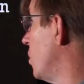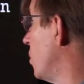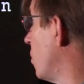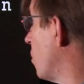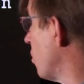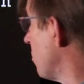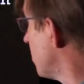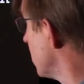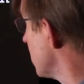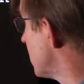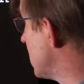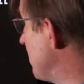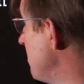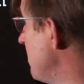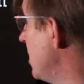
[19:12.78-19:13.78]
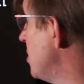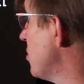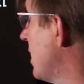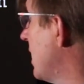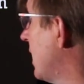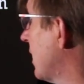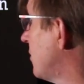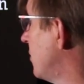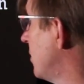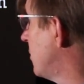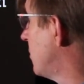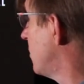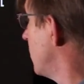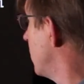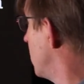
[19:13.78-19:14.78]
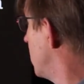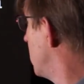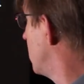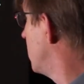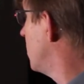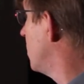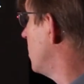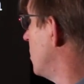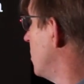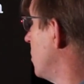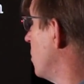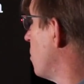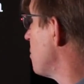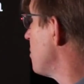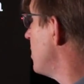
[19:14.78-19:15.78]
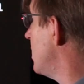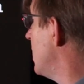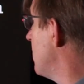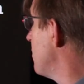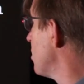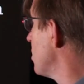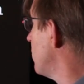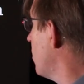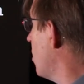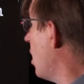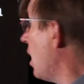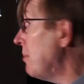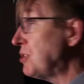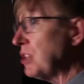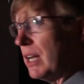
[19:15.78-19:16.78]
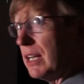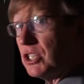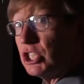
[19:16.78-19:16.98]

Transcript: Orbital semi-major axis? Or the number of objects